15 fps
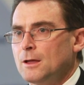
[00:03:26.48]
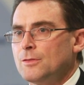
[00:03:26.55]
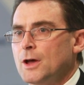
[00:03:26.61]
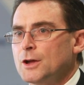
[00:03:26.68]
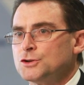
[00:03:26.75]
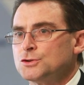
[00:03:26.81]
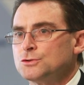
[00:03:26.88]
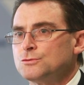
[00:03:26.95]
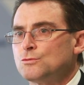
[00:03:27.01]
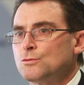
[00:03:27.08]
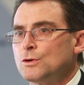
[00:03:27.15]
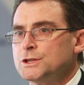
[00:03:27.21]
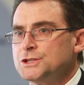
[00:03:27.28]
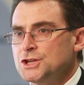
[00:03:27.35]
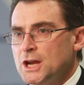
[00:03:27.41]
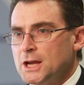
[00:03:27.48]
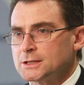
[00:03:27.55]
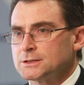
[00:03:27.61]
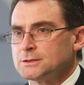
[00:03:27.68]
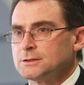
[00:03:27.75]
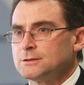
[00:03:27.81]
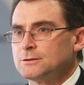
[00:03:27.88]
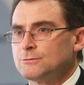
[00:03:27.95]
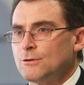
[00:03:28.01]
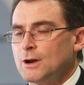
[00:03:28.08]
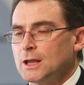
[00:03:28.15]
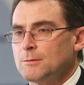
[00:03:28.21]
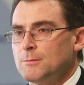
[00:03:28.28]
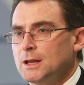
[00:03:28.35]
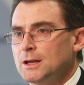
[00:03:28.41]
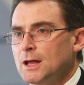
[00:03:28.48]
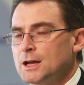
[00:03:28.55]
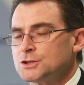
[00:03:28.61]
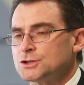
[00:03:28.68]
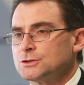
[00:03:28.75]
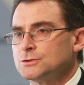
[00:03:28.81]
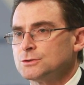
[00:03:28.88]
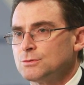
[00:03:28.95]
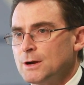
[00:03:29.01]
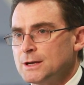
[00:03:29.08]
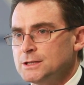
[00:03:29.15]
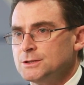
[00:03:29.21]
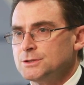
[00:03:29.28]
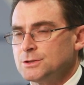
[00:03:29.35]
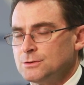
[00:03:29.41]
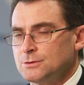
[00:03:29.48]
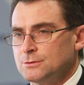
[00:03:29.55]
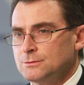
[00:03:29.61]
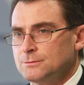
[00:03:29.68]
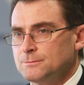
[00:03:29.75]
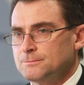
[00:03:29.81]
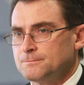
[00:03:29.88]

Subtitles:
They should reject Recommendation 22.